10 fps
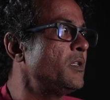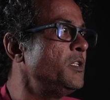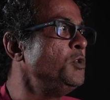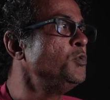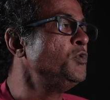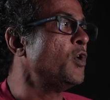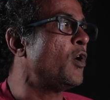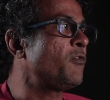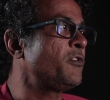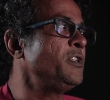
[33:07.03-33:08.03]
The use
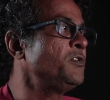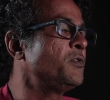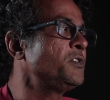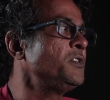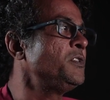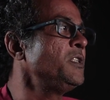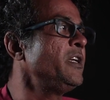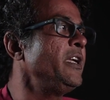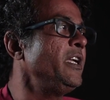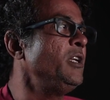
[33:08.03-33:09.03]
of resources
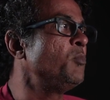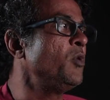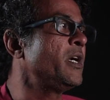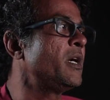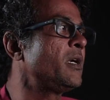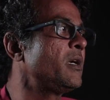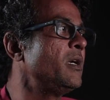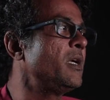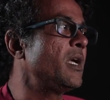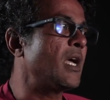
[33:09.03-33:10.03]
in Pulicat
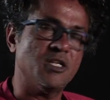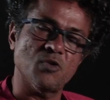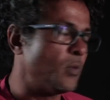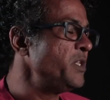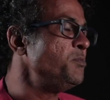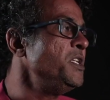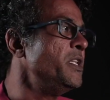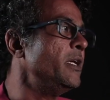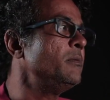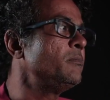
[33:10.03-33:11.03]
has always been
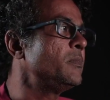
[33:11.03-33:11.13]
there.